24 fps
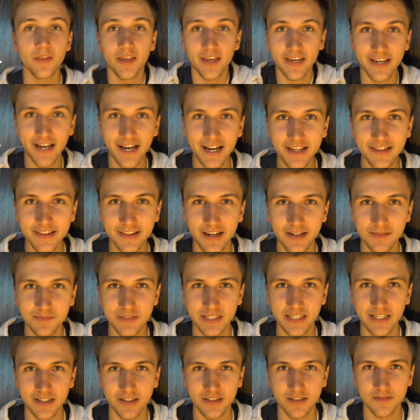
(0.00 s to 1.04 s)
Hey guys, I'm
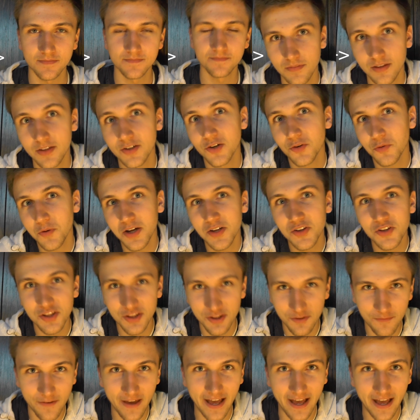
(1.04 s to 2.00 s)
Dale, and you're watching The